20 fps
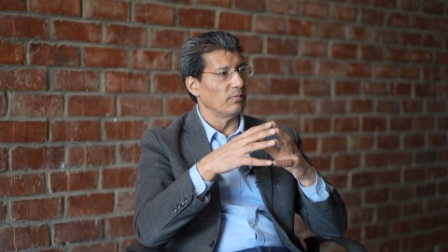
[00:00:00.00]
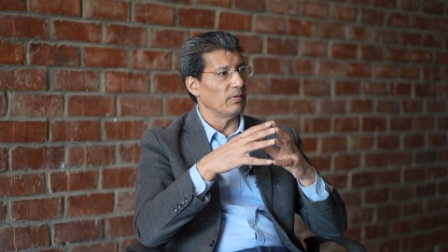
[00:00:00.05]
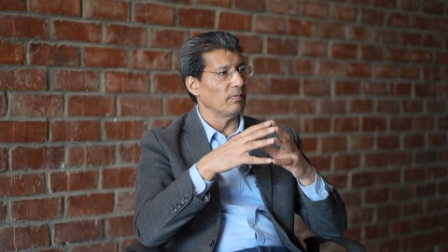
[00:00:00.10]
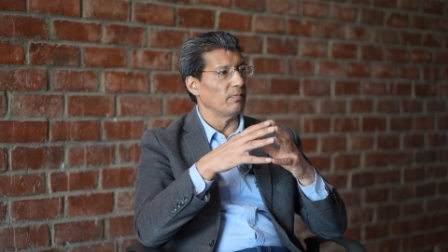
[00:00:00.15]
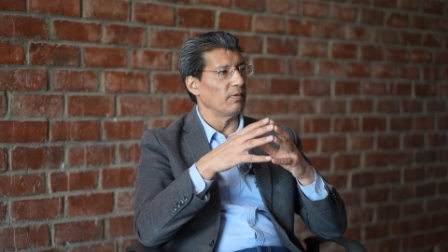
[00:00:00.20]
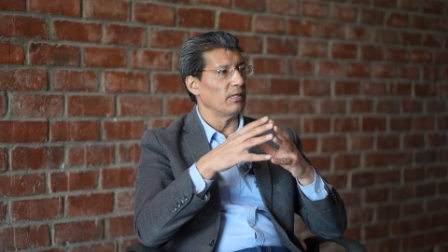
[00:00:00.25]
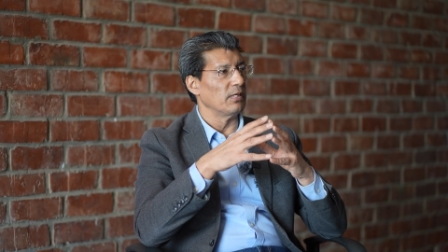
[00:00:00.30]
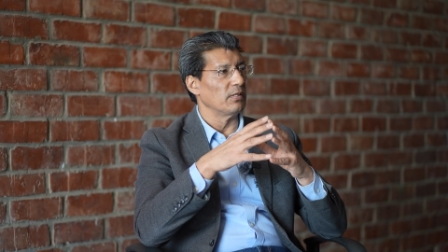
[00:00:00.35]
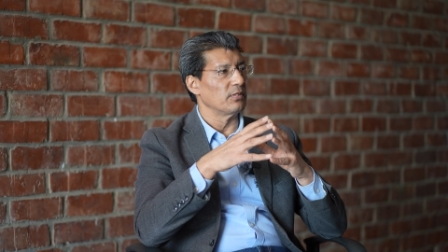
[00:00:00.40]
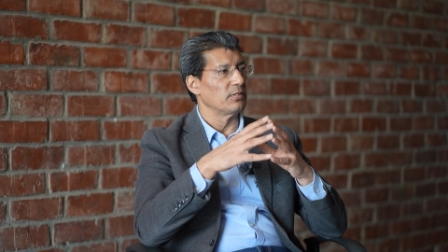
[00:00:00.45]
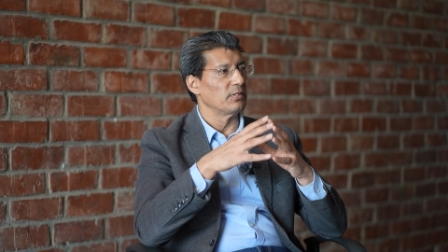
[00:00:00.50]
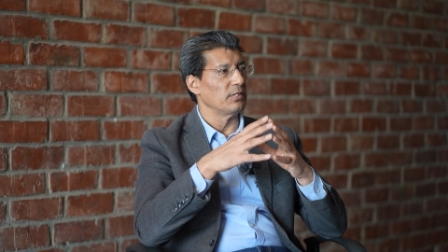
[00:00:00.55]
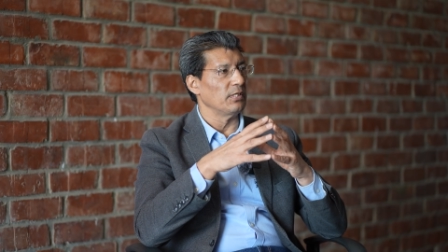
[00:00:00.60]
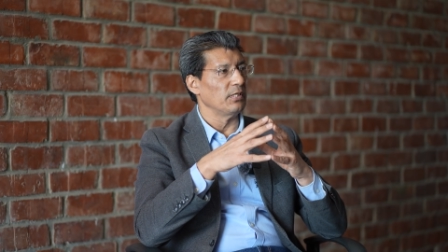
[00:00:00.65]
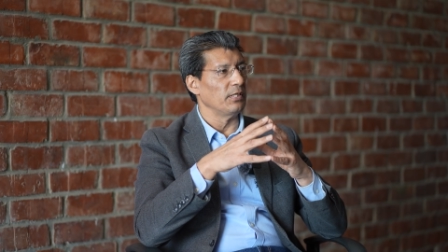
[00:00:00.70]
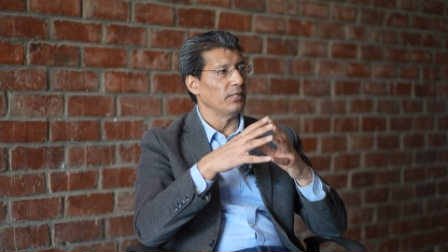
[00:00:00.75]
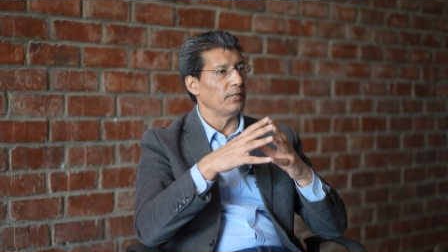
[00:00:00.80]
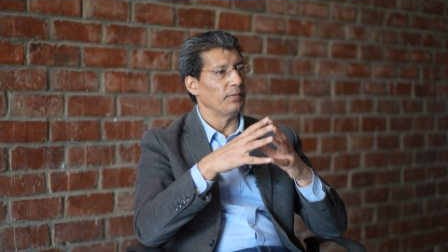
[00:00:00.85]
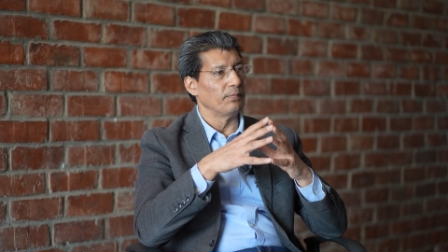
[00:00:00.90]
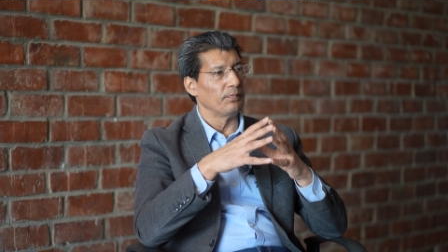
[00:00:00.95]
we will
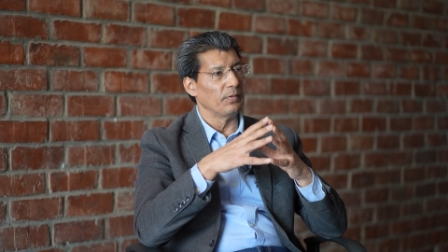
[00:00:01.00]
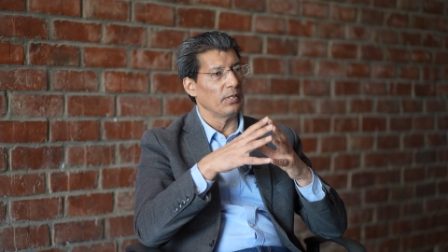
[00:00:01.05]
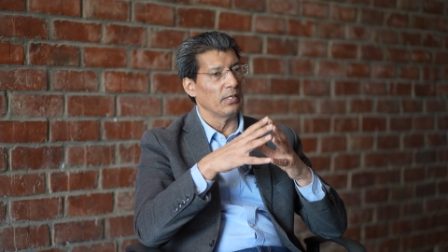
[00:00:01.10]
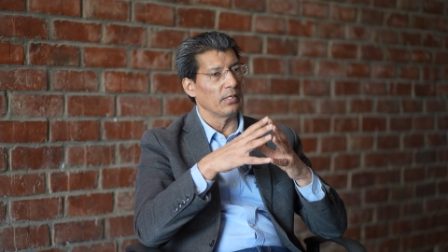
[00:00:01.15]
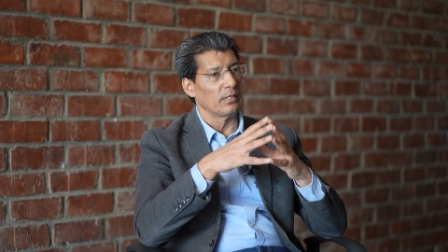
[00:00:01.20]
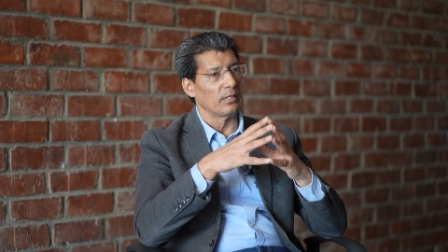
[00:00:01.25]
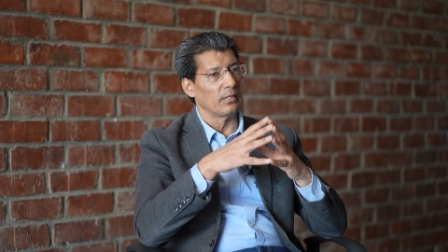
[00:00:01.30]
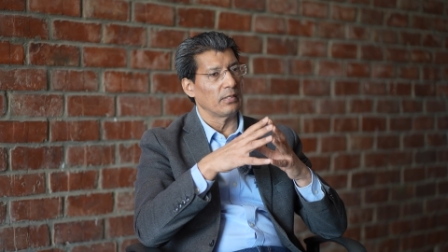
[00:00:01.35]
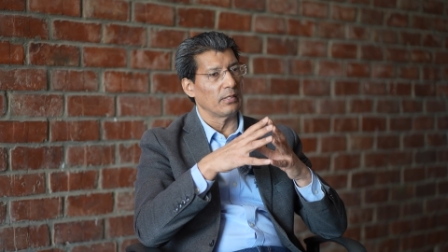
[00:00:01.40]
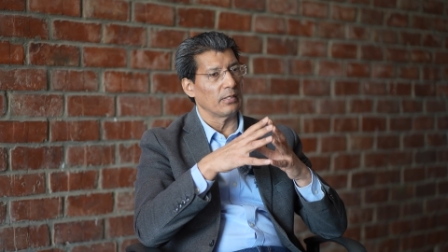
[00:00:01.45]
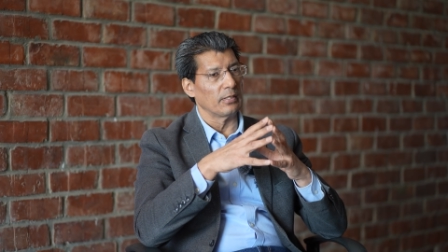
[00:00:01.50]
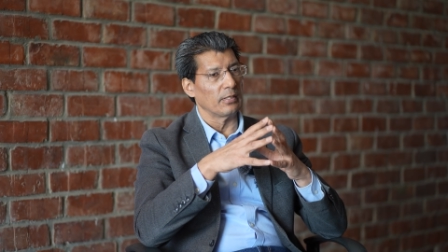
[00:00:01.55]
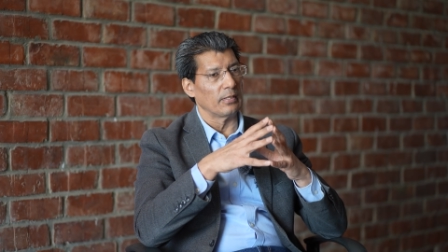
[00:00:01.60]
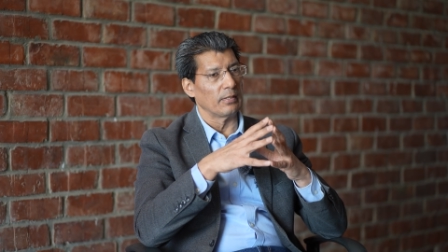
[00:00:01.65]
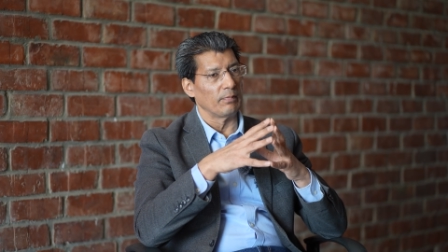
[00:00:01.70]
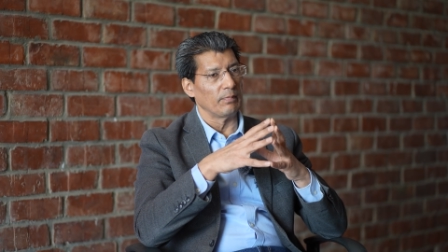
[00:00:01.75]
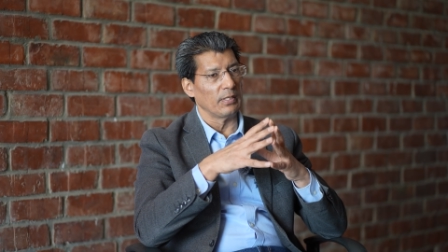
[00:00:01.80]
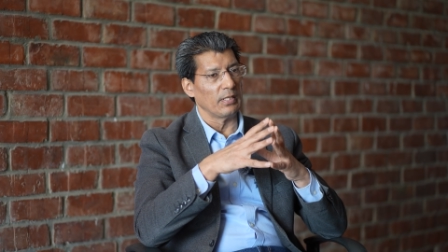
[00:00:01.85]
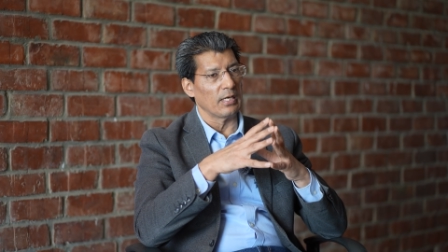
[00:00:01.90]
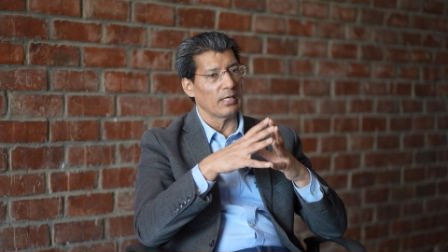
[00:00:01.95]
see it
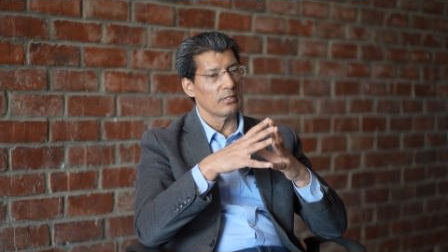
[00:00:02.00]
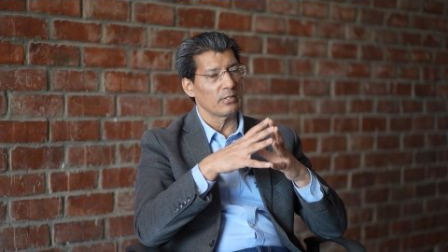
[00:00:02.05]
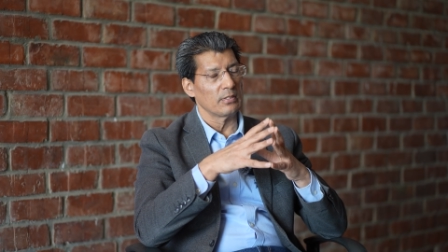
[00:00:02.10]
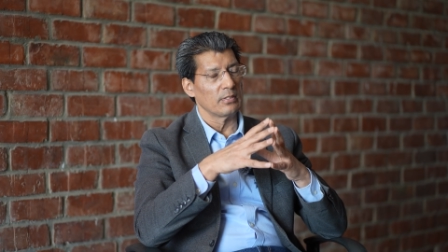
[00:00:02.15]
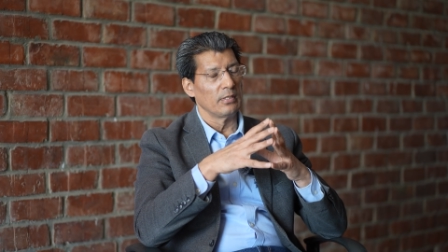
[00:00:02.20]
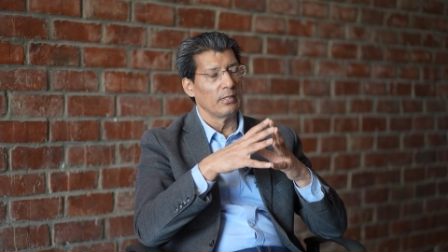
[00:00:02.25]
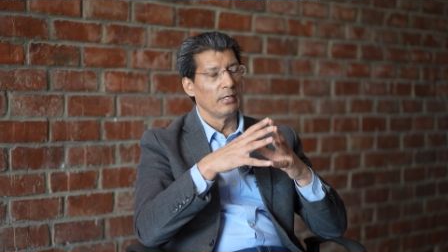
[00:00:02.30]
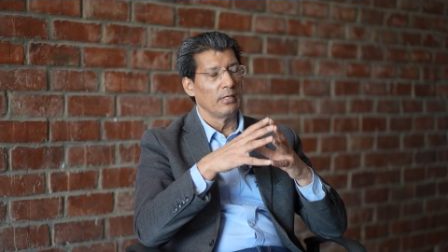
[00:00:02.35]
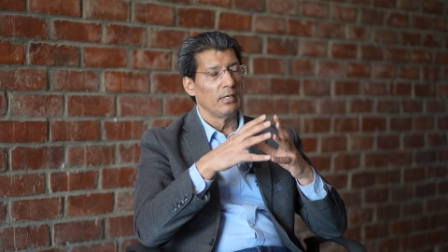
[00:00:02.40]
with us.